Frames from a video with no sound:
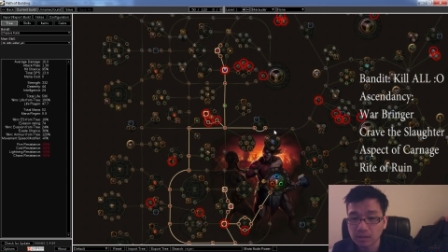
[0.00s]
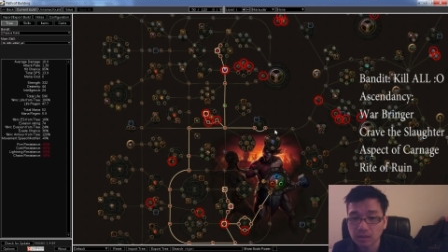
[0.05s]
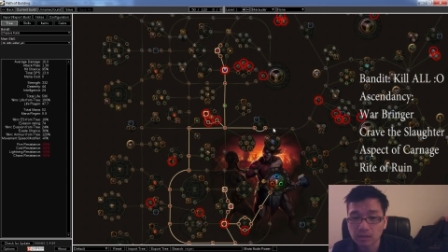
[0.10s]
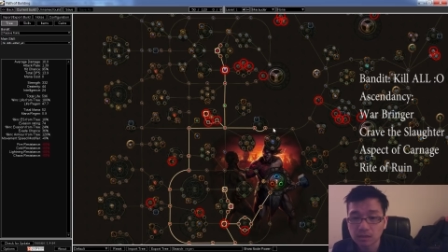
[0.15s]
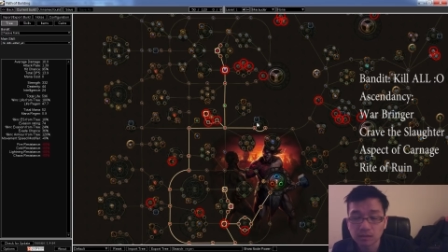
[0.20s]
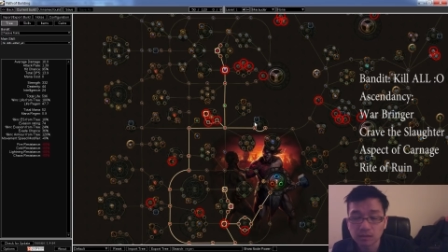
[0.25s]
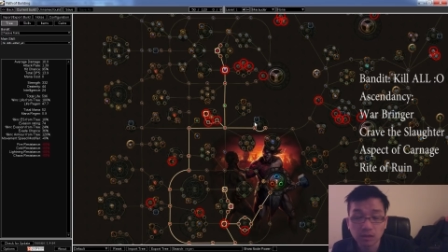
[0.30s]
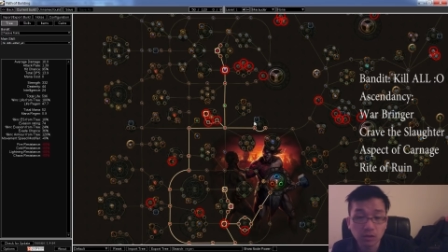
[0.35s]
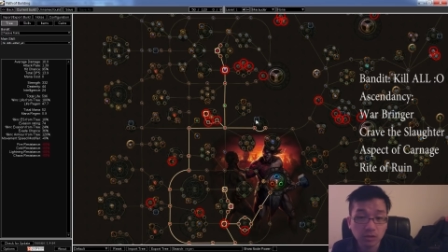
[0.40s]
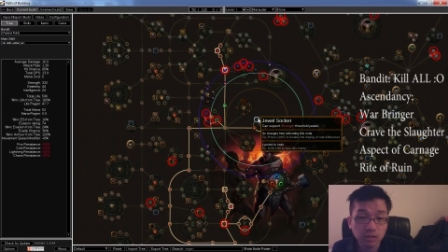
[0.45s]

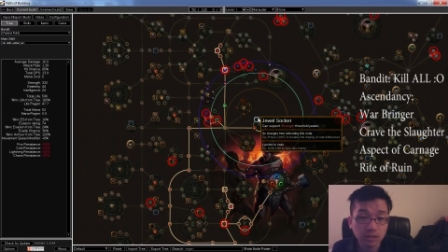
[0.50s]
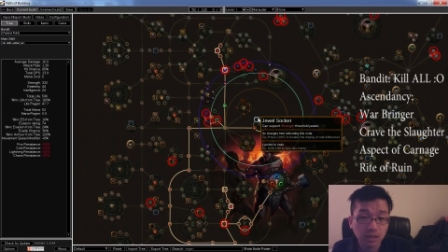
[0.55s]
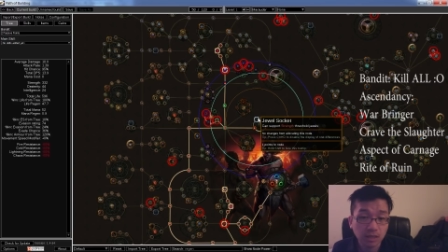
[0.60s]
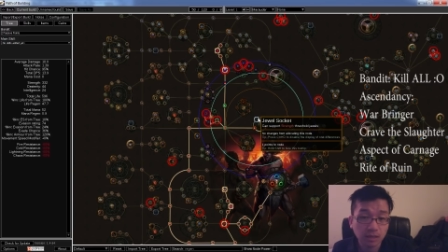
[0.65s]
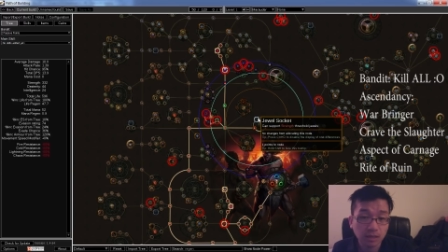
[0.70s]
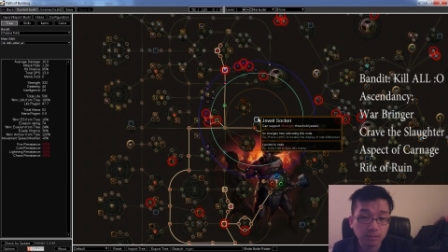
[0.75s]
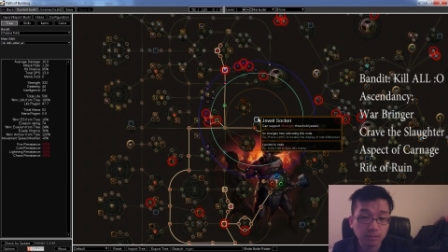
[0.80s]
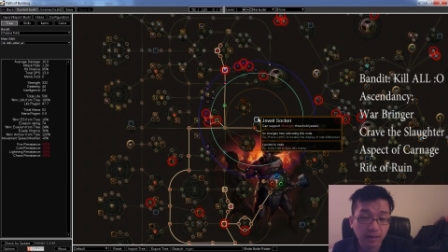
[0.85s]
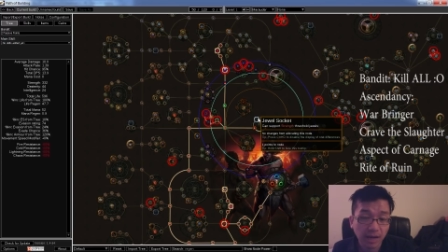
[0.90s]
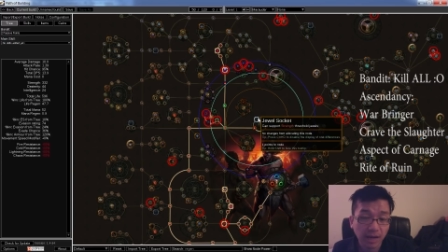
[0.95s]
Notice I'm
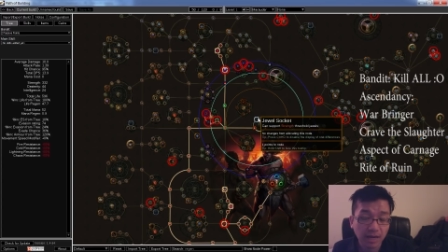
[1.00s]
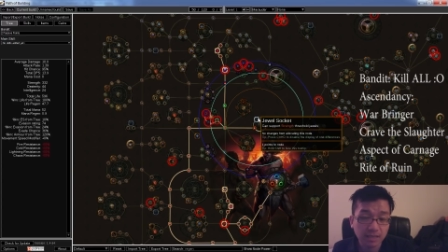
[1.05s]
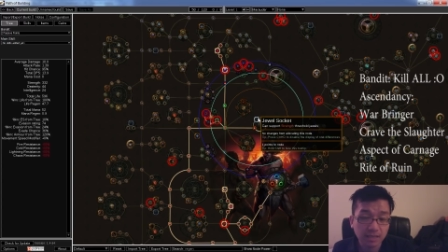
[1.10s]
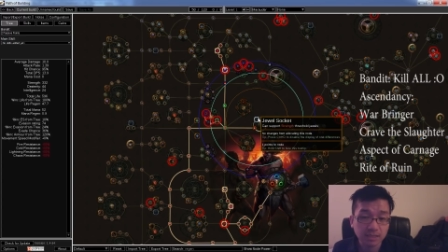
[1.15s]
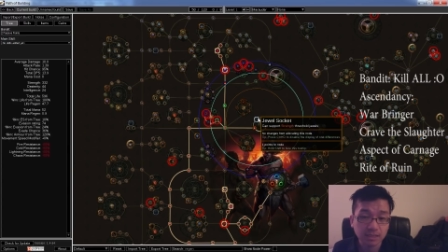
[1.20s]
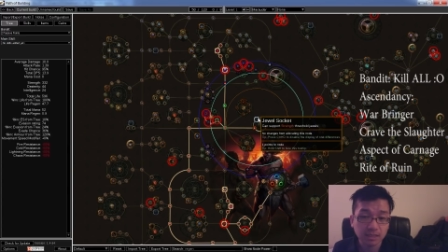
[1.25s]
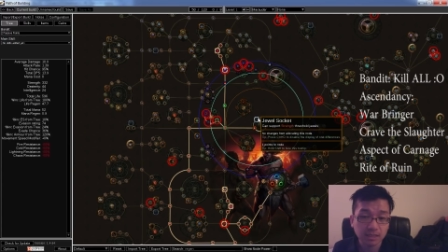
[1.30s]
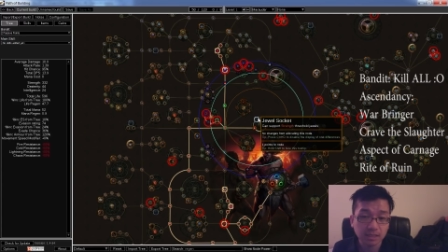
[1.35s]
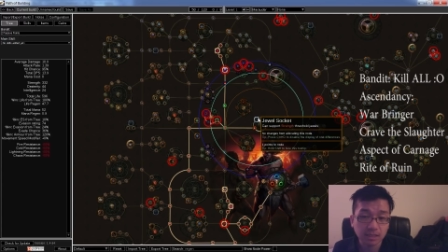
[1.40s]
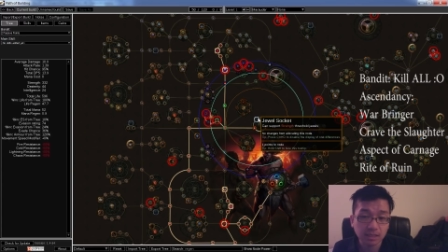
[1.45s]

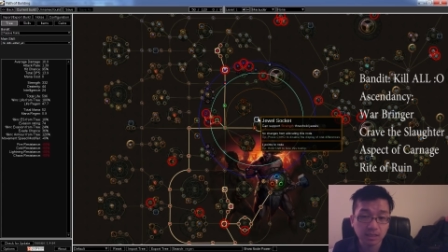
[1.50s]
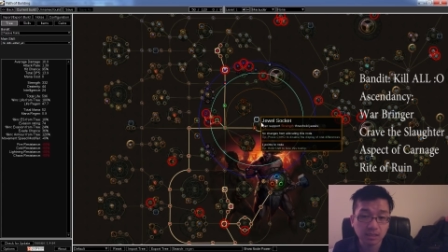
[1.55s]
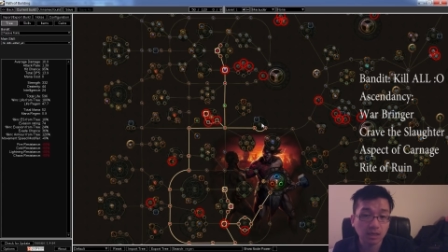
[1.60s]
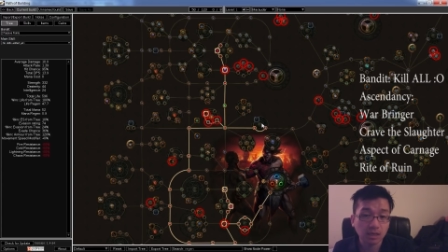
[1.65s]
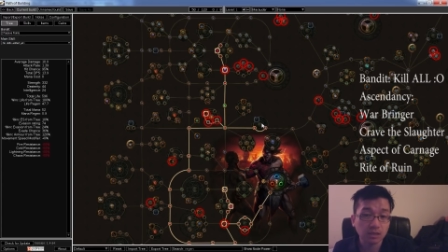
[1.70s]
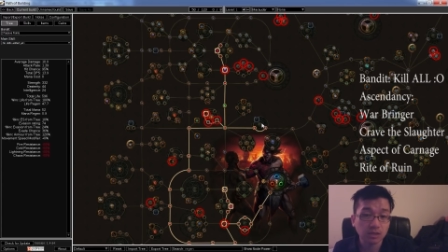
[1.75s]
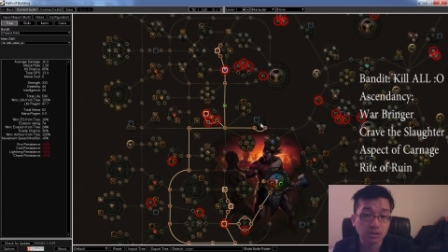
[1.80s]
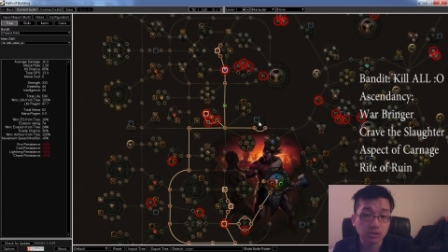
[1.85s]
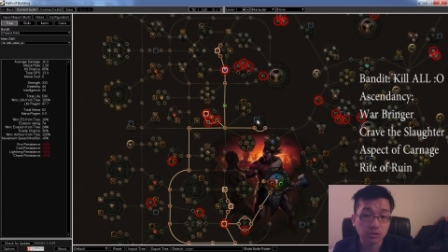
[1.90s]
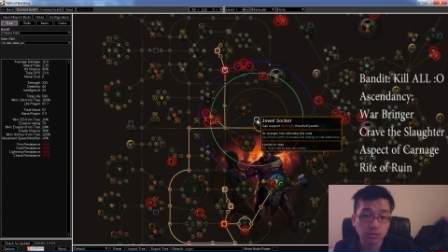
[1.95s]
passing a lot
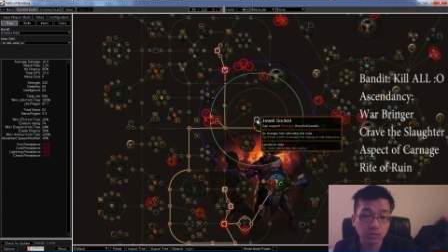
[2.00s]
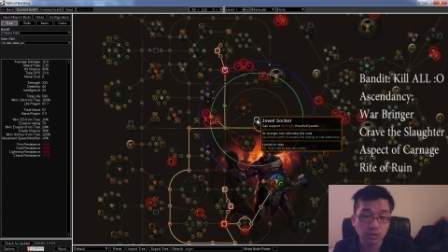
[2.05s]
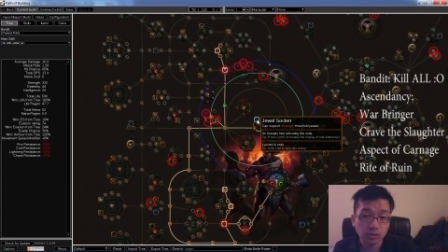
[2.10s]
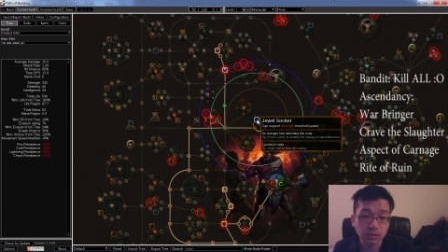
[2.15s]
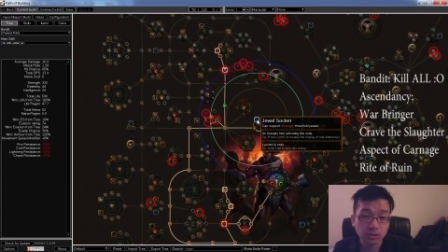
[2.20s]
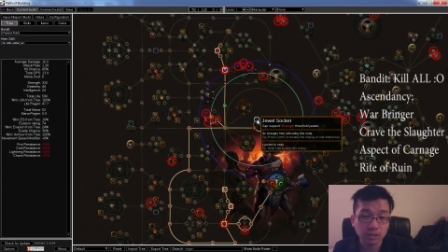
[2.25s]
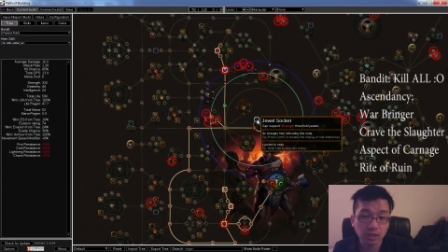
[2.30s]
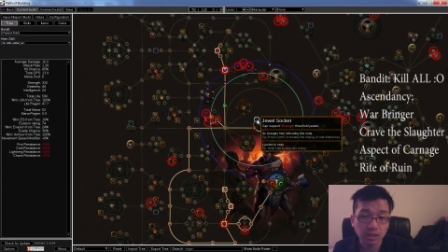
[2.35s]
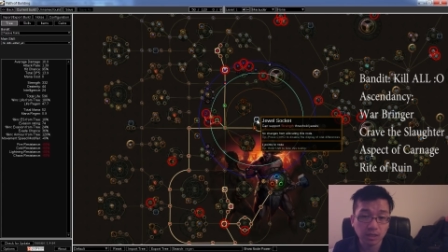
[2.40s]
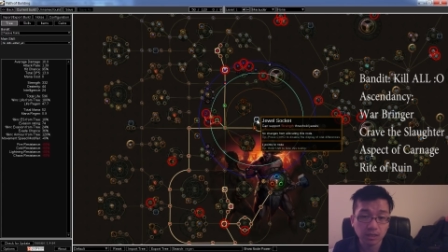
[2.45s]
of jewel
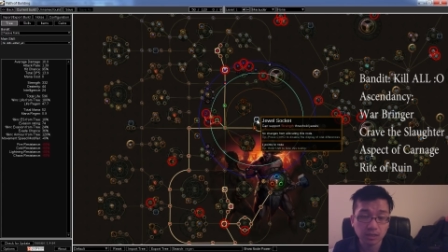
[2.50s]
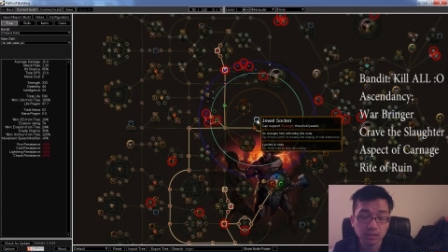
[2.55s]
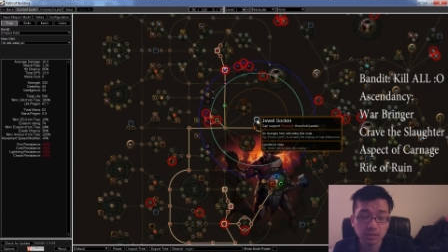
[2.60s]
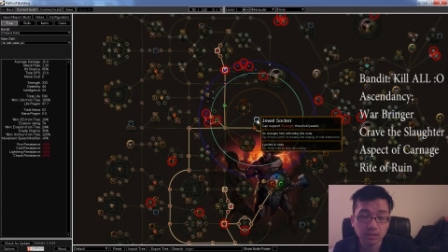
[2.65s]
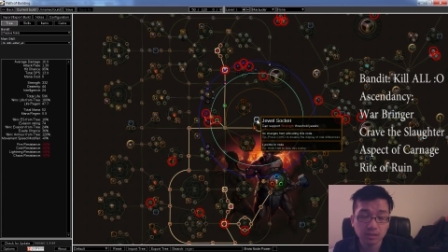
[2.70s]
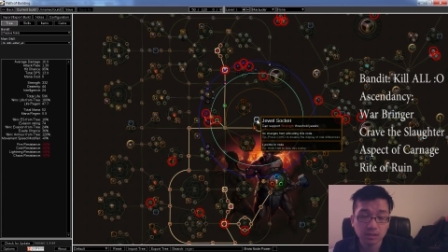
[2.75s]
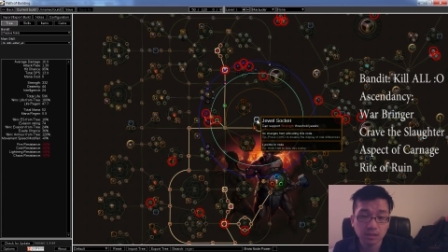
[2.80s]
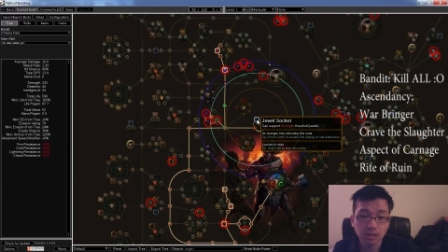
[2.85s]
sockets.